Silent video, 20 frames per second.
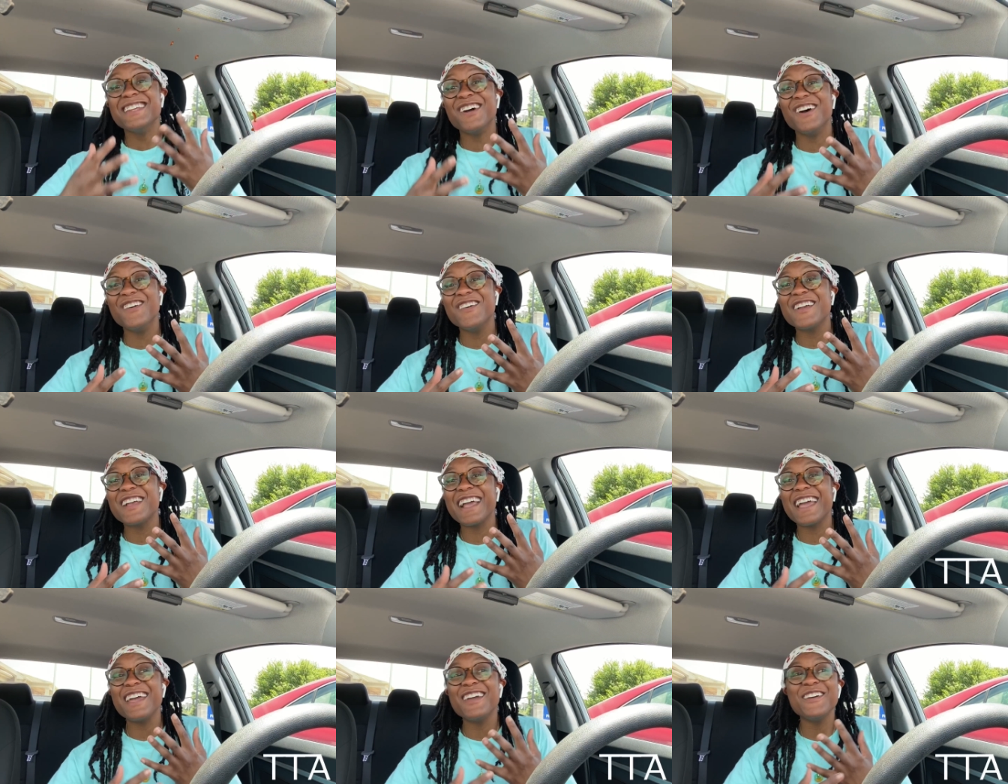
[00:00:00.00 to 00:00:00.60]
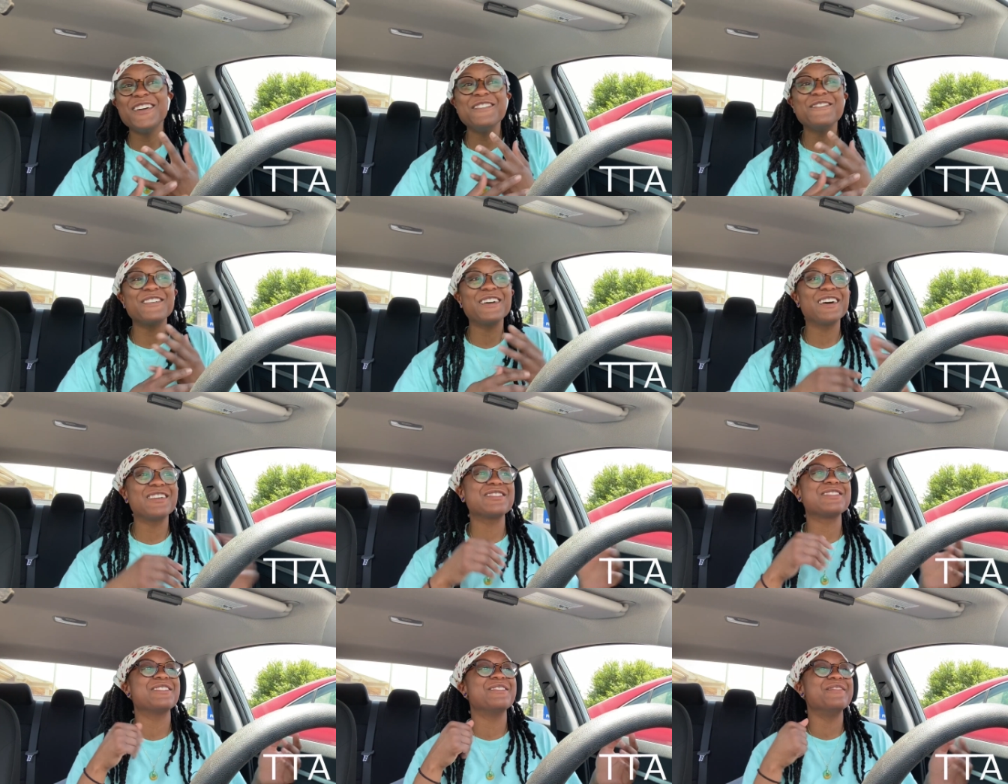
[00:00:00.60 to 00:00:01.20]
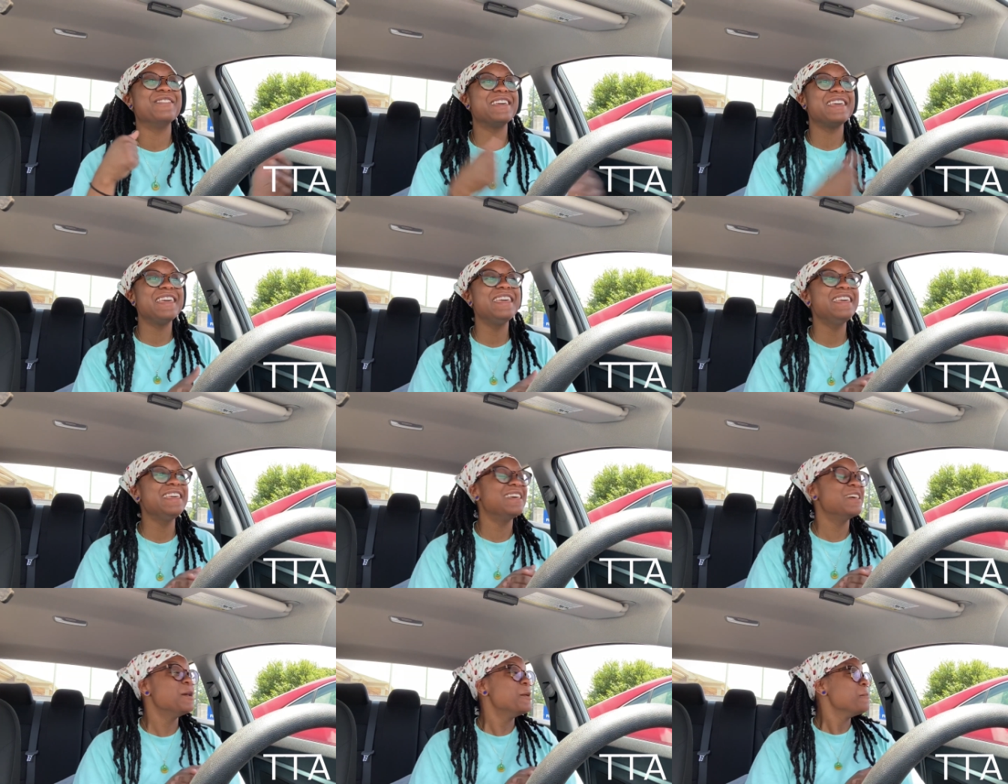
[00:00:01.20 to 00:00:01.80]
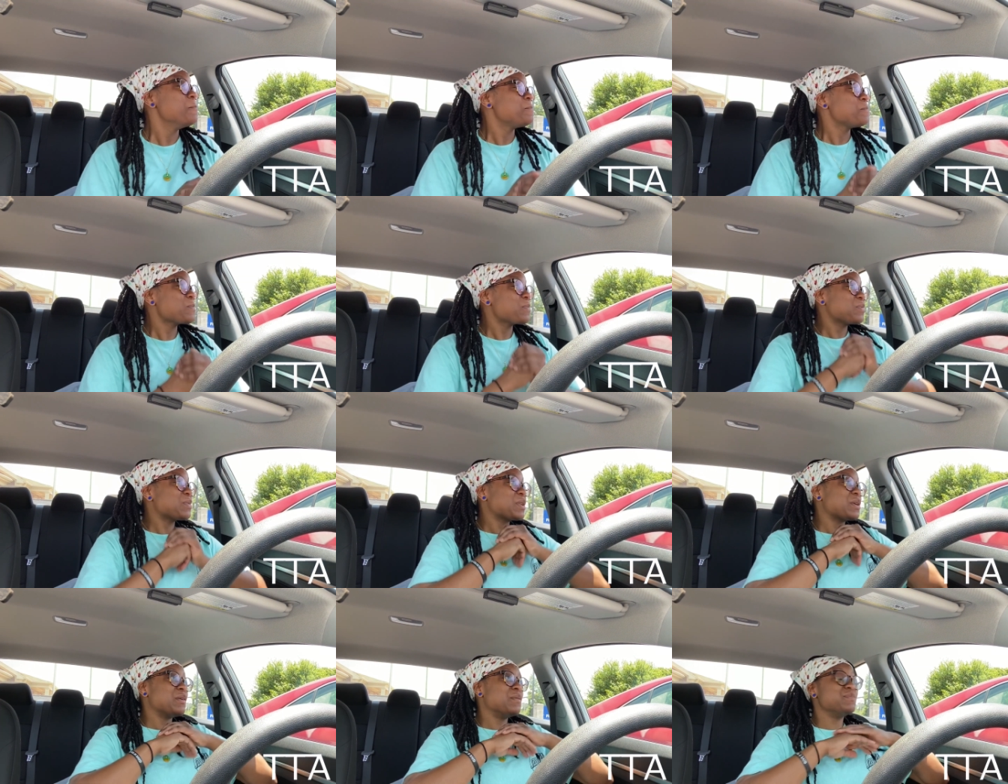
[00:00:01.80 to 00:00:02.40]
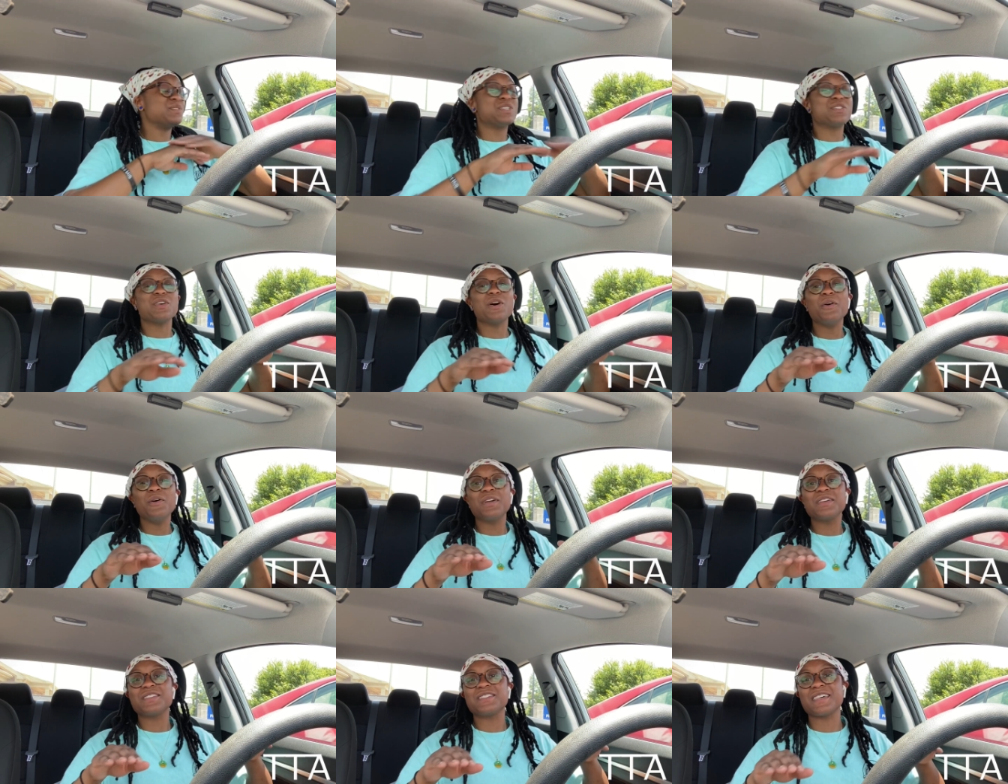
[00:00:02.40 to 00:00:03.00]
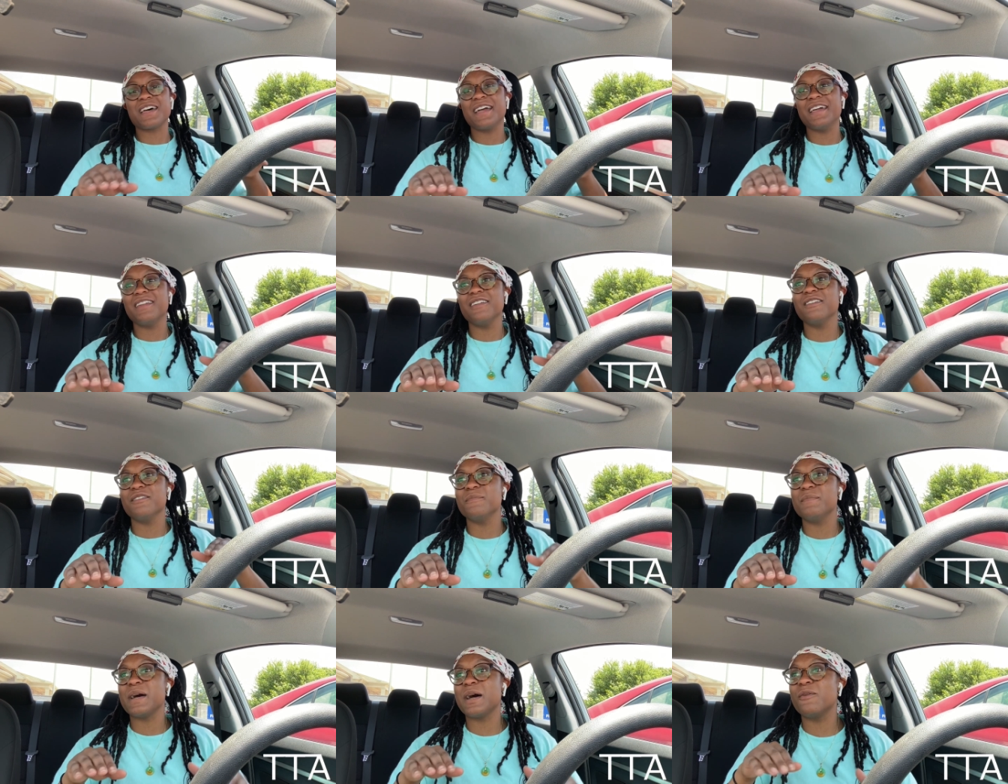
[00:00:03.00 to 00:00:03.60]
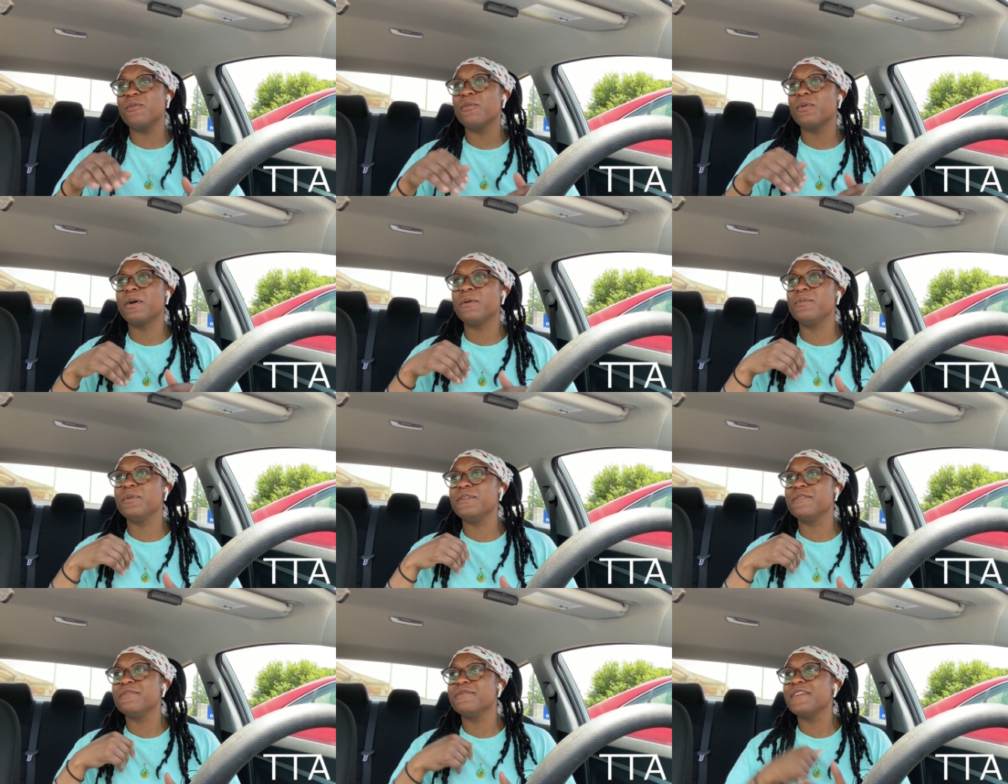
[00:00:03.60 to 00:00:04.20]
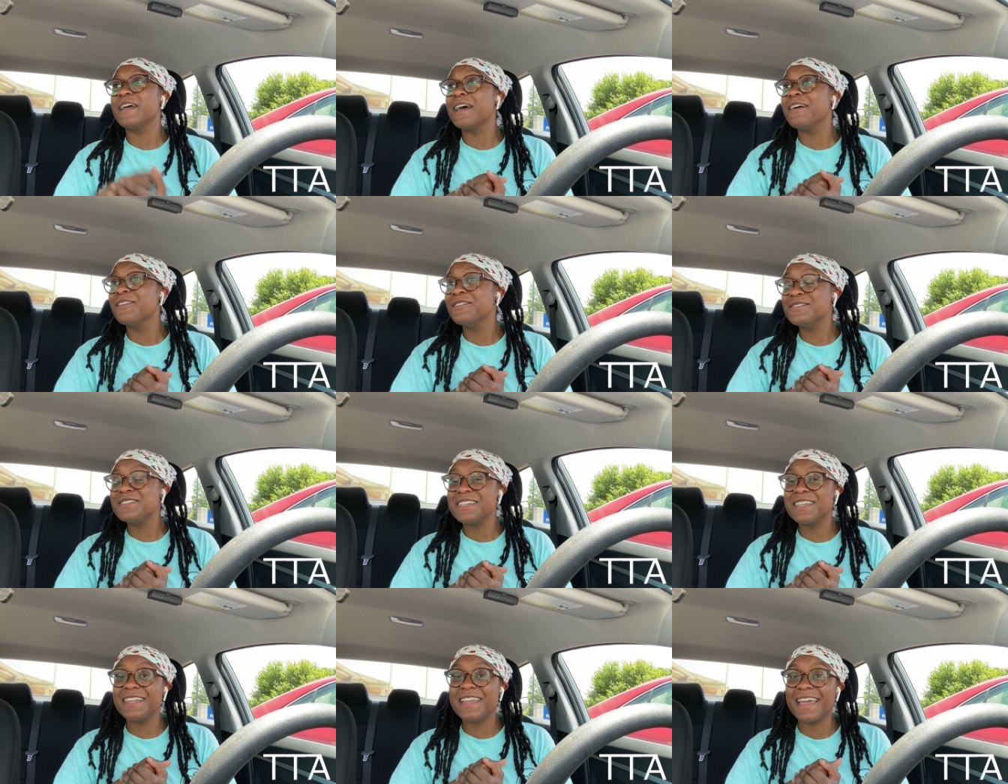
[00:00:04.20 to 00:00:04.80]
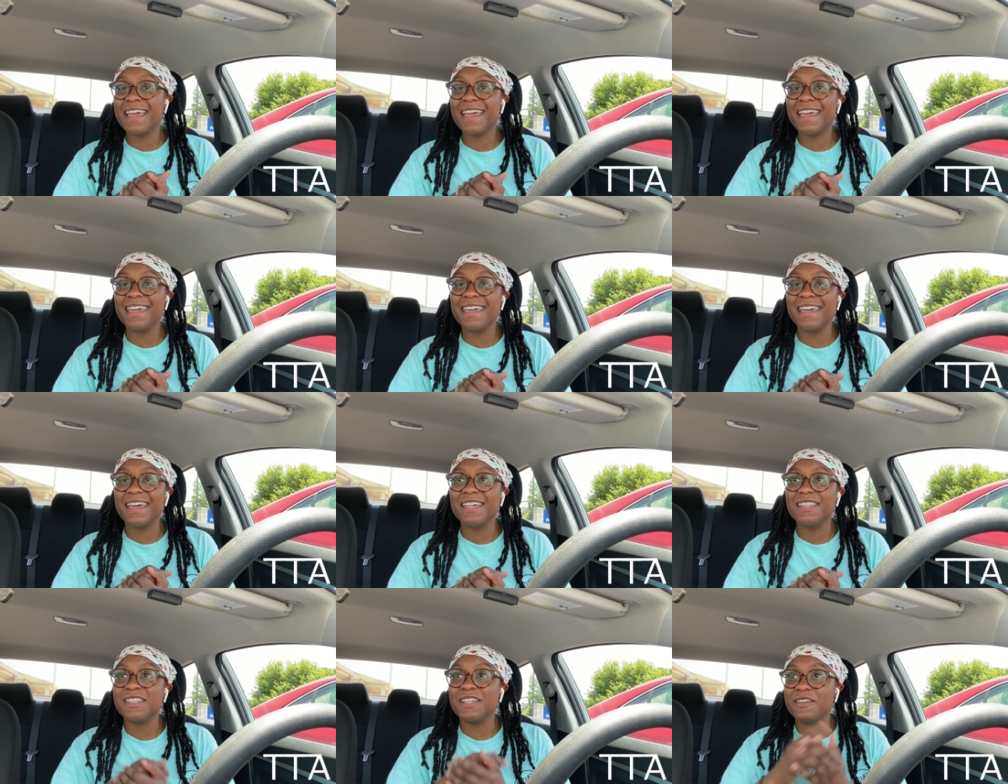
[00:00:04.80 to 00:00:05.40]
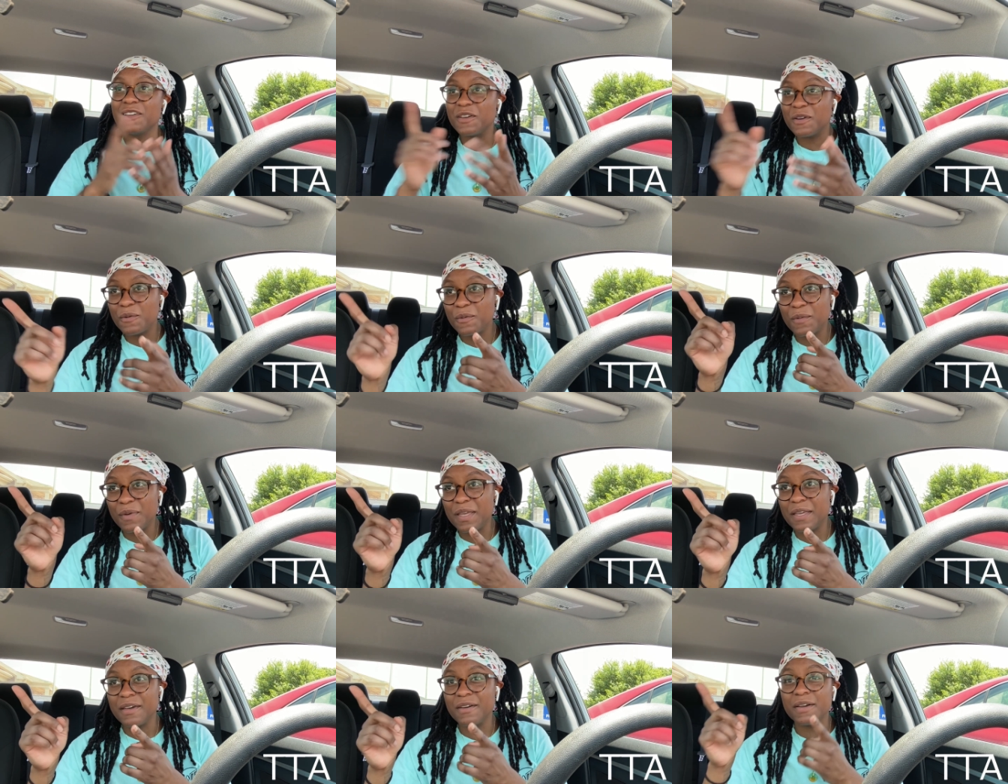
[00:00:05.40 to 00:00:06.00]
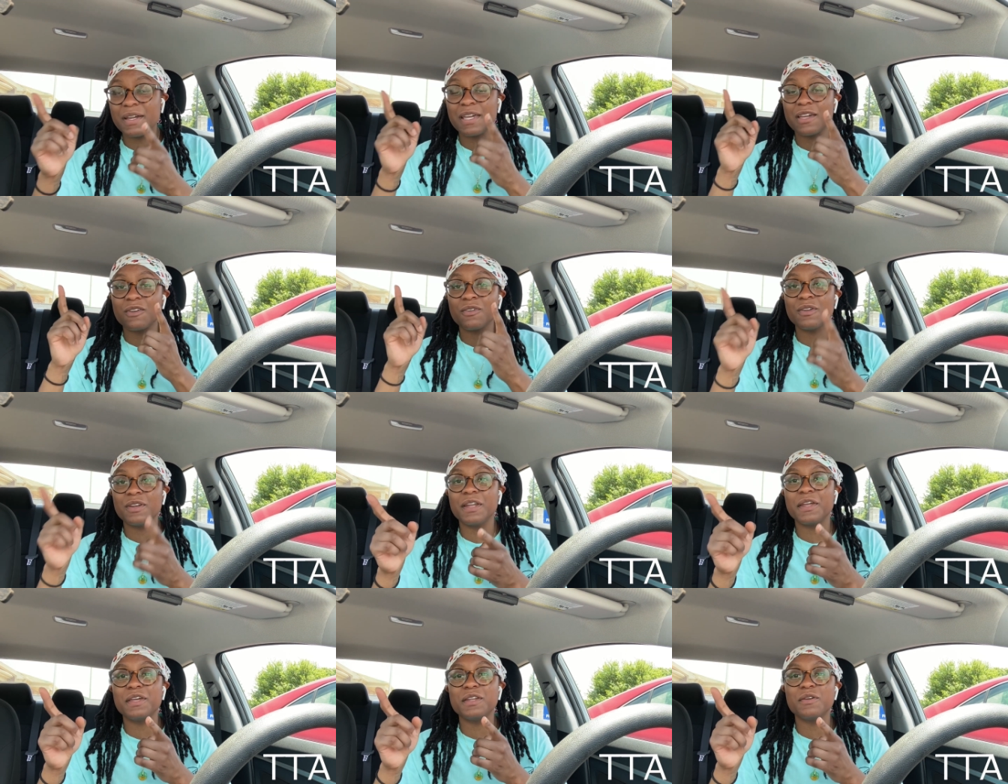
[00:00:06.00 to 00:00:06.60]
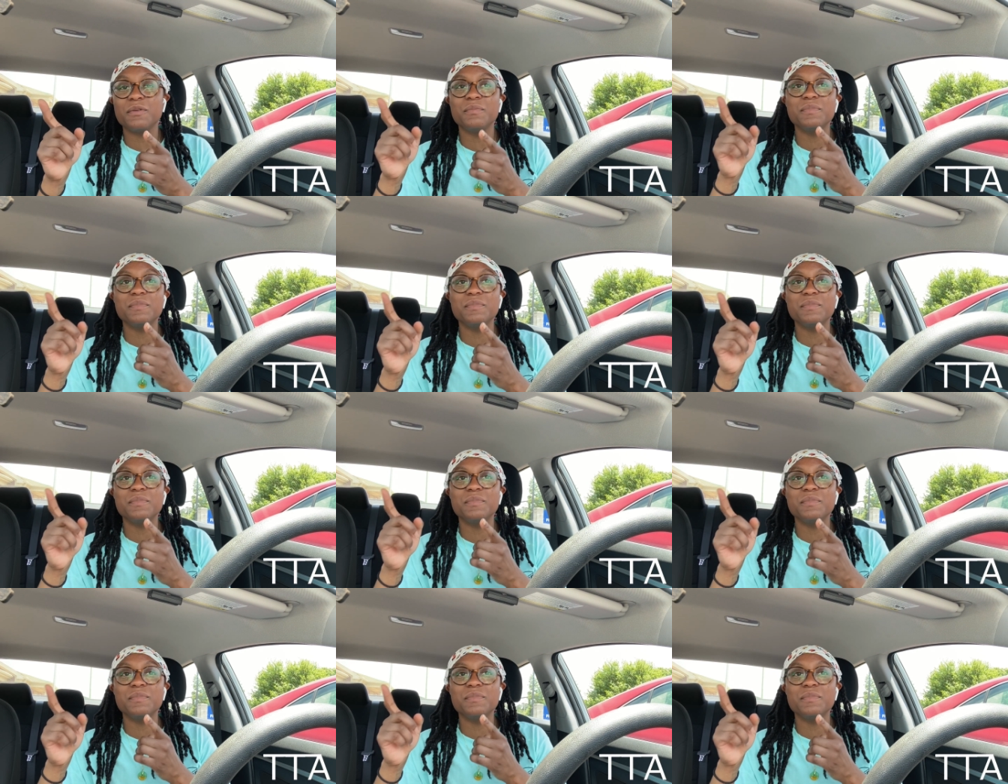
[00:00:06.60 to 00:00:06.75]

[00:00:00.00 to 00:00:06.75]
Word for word: okay? We found some heat. I'm so excited about what we found today at the Goodwill in Hernando,